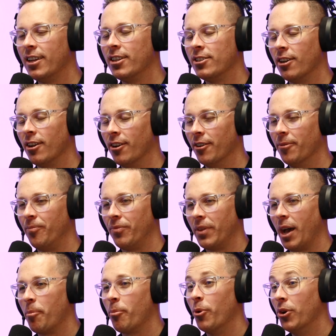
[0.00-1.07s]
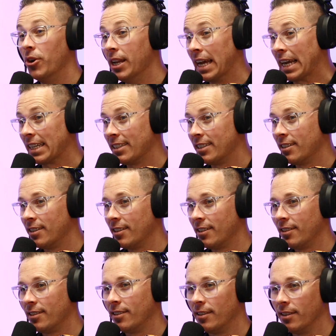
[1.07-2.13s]
So I predict
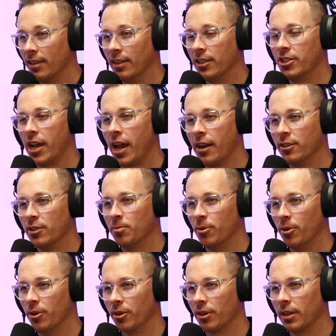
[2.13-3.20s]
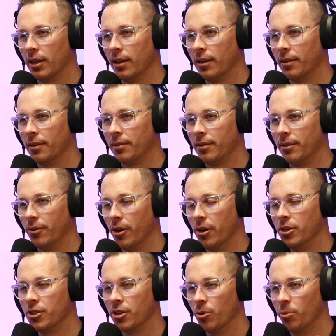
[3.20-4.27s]
the Johannesburg
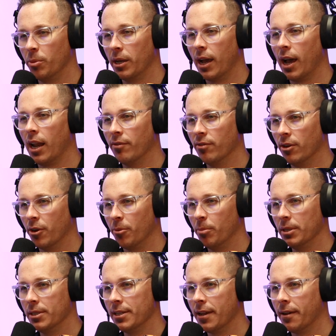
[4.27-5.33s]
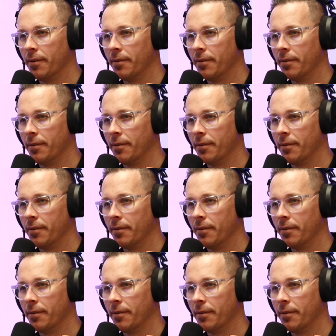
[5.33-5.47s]
roadshow will be a hell of a lot busier.